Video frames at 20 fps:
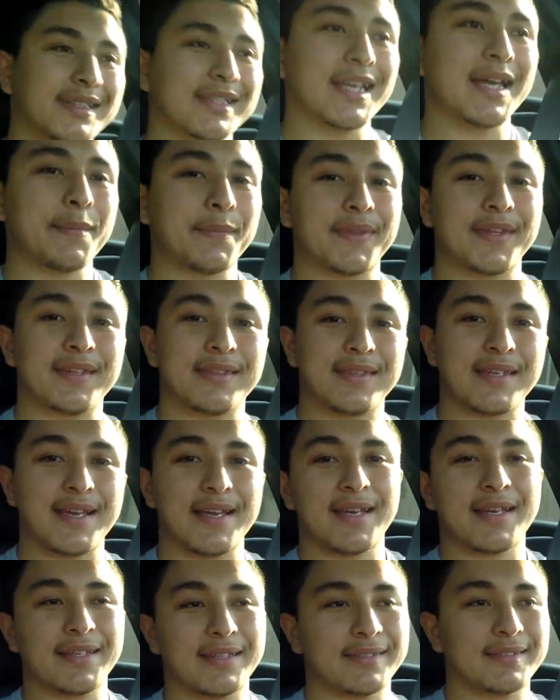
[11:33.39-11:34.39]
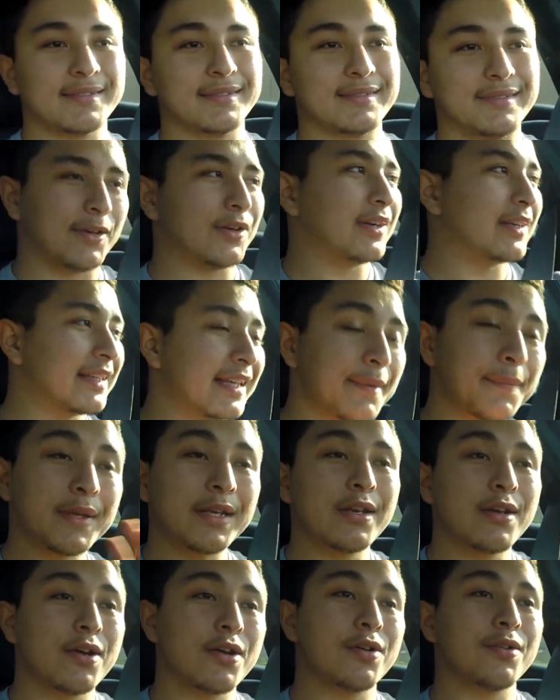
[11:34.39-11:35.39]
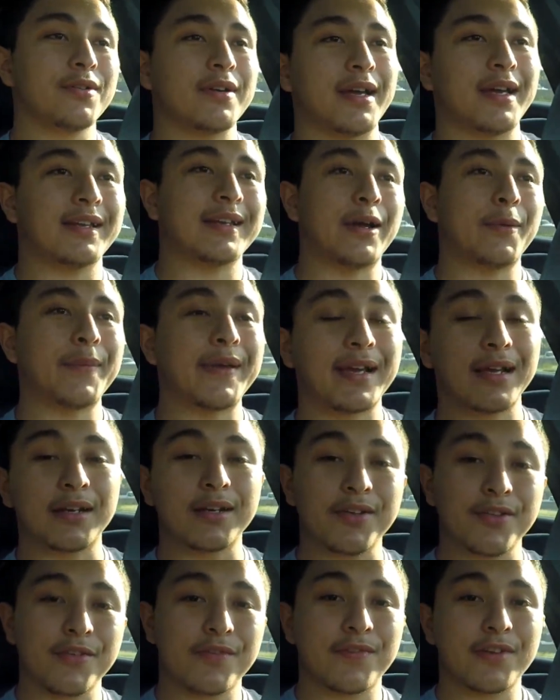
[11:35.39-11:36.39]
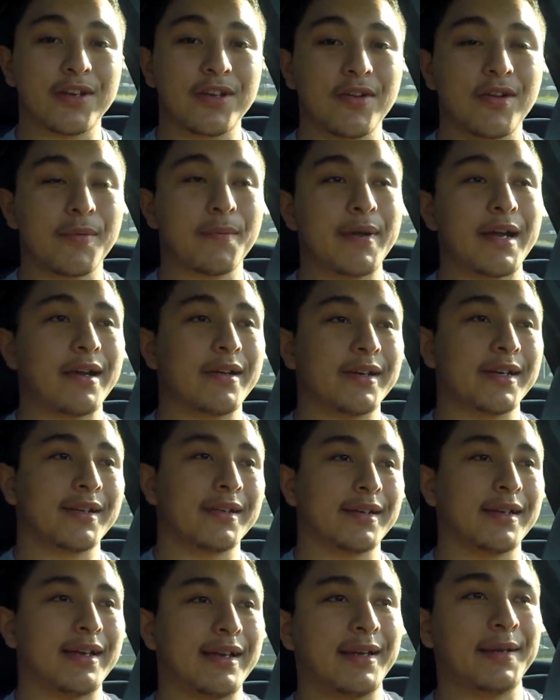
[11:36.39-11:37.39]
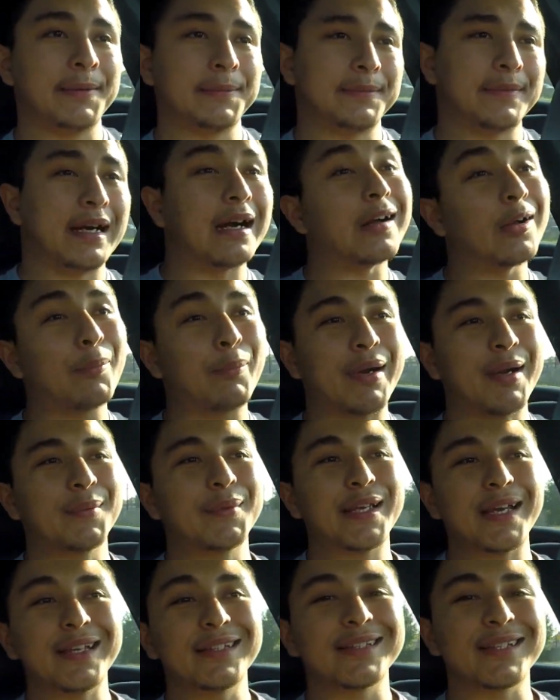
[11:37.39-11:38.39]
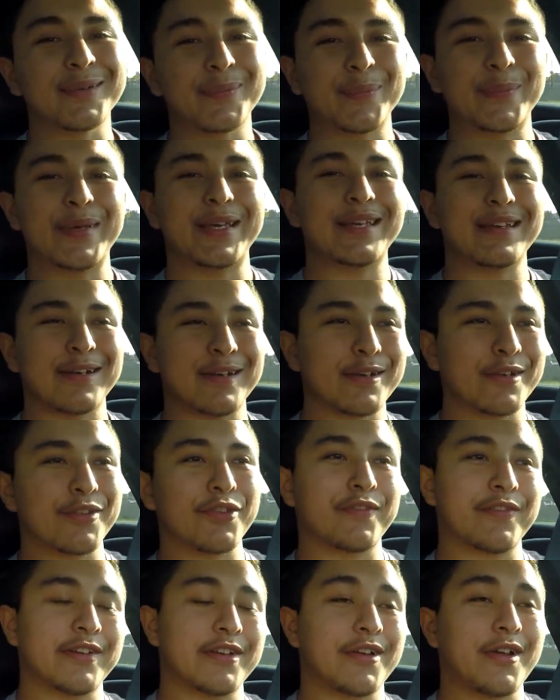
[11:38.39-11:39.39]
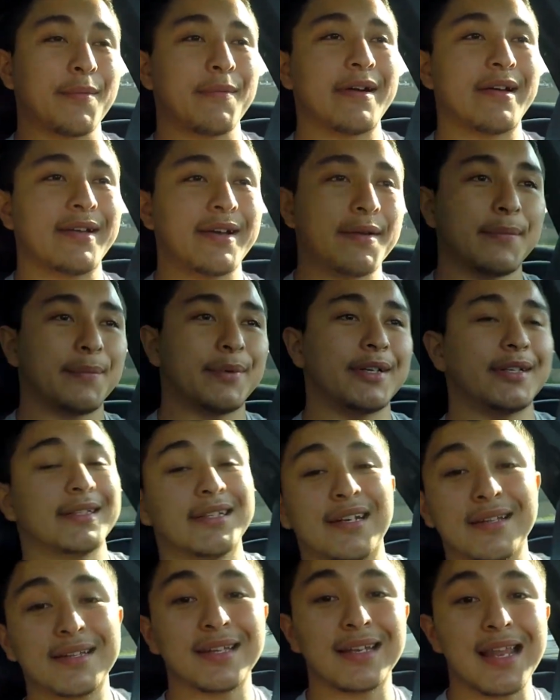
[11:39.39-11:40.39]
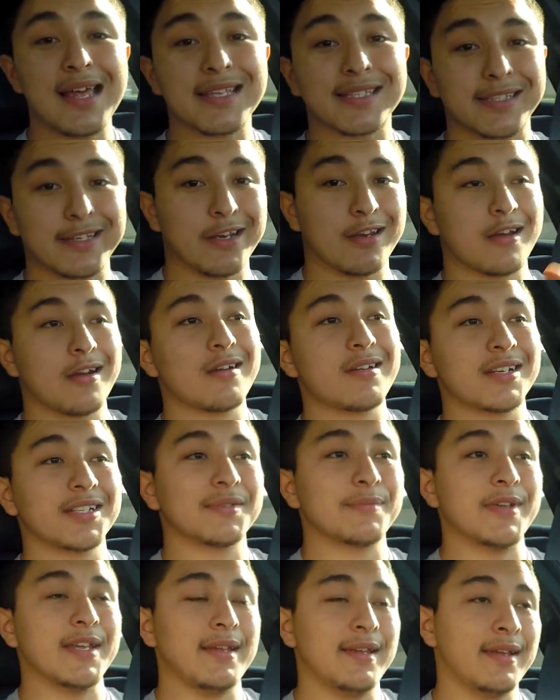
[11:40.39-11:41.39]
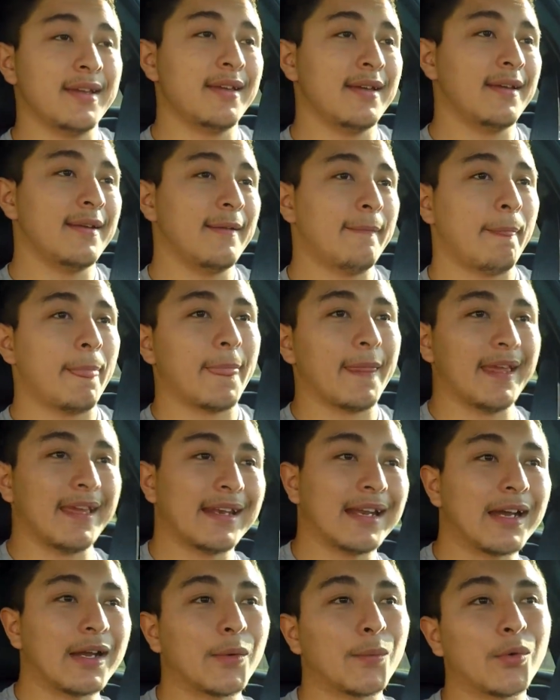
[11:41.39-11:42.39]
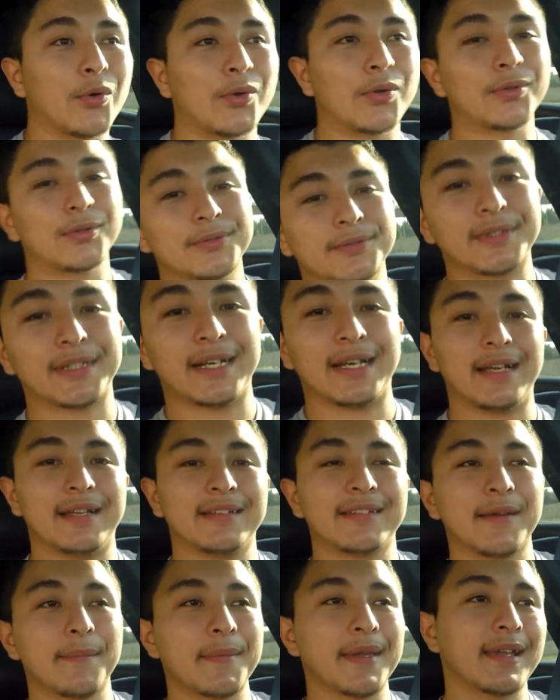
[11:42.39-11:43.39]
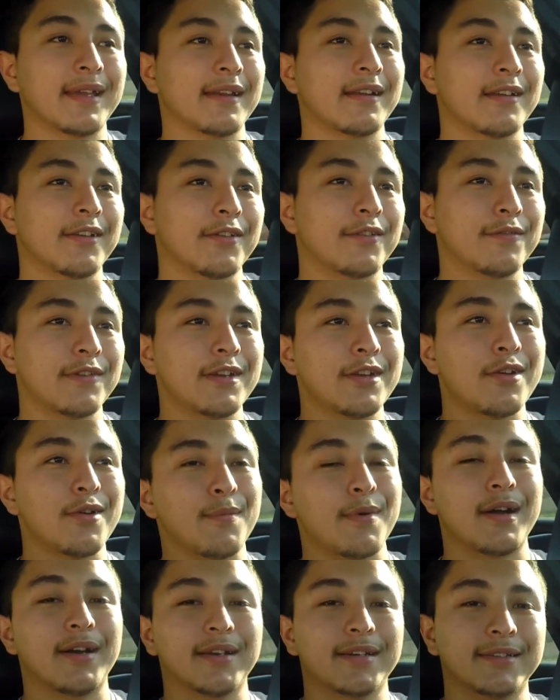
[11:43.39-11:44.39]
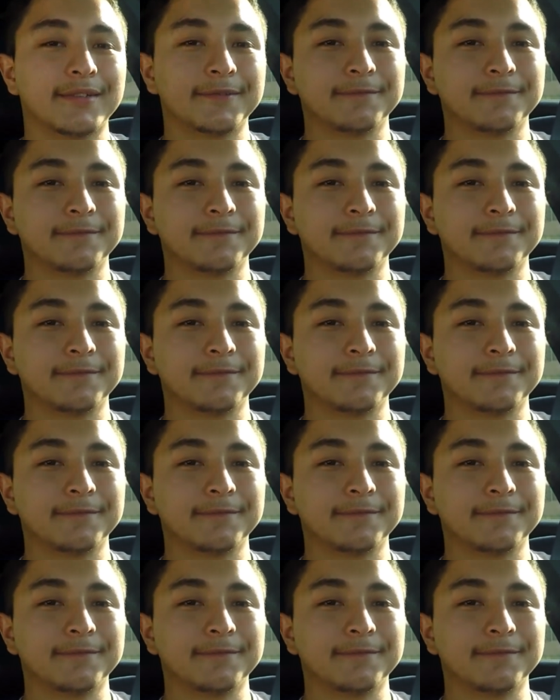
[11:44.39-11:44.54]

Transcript: depth in that, or let me know and I'll make another video about it. I'll probably end up making another video about it, but nonetheless, encourage me and I will end up making another video about it.